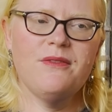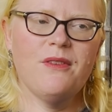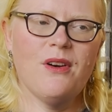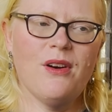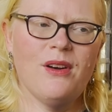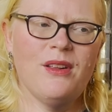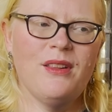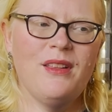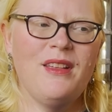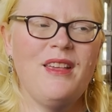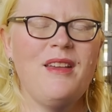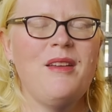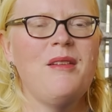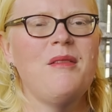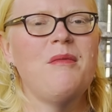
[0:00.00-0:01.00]
fall,
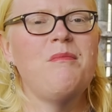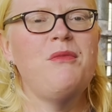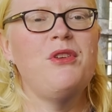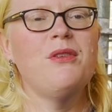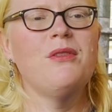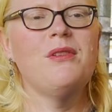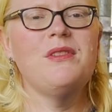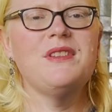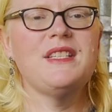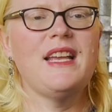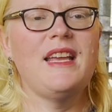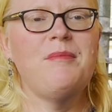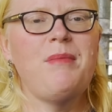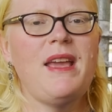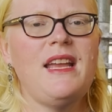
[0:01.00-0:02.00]
murals
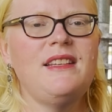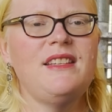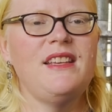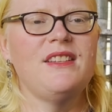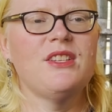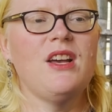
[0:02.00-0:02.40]
and paintings